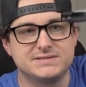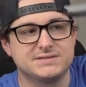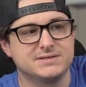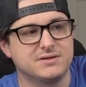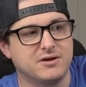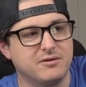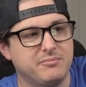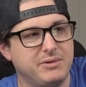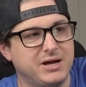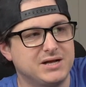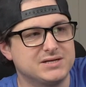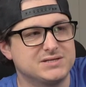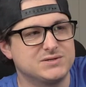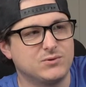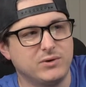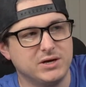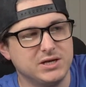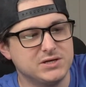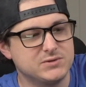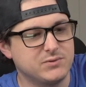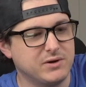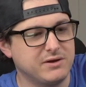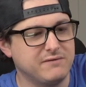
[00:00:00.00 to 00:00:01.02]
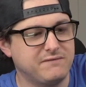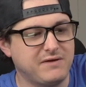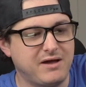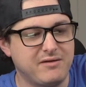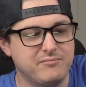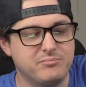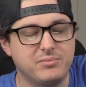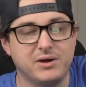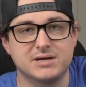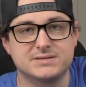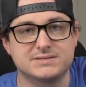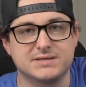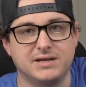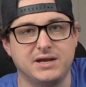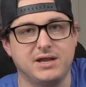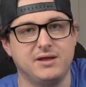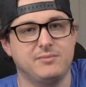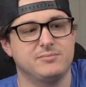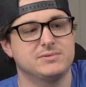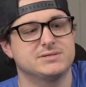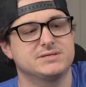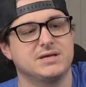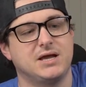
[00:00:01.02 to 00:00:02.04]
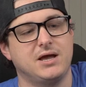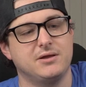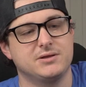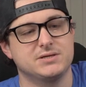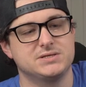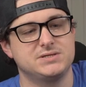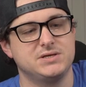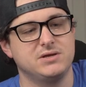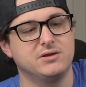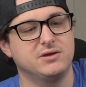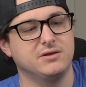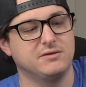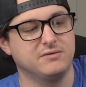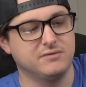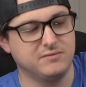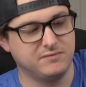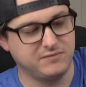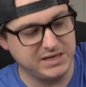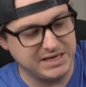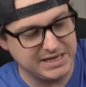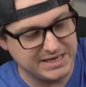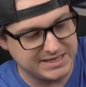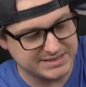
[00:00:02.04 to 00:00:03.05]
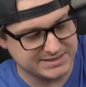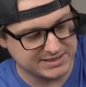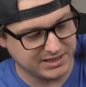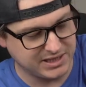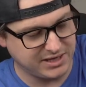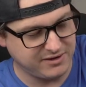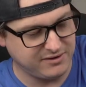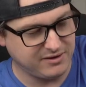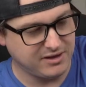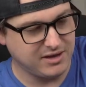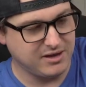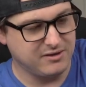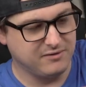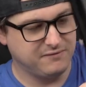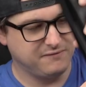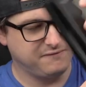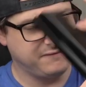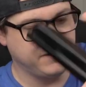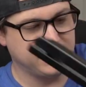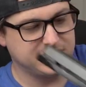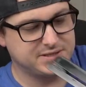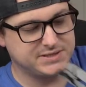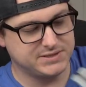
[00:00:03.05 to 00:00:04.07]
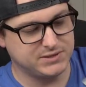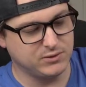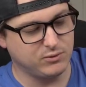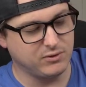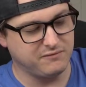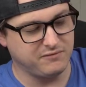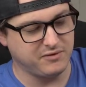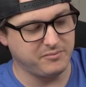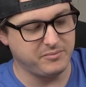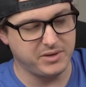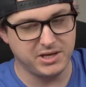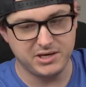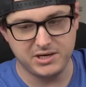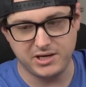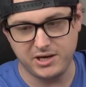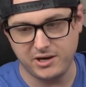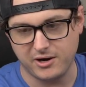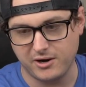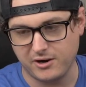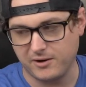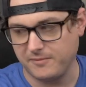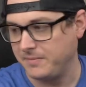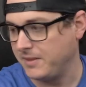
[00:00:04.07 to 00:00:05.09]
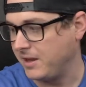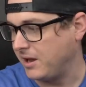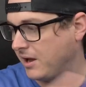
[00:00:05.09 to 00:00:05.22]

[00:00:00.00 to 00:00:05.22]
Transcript: They're about 20-25 bucks on Amazon, so you could easily fit 2 of them in here.